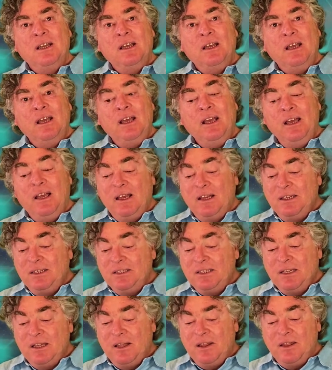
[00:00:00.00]

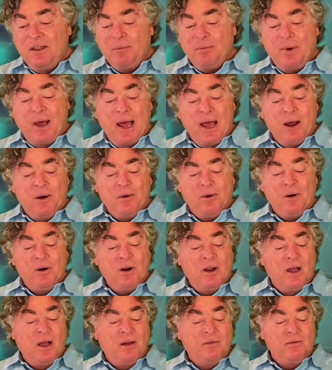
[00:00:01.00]
is the power
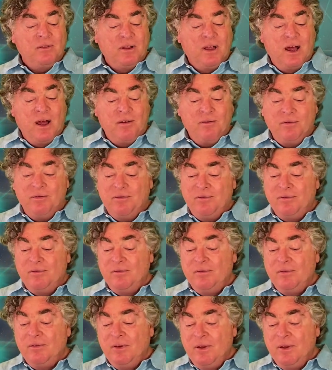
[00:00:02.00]
of love.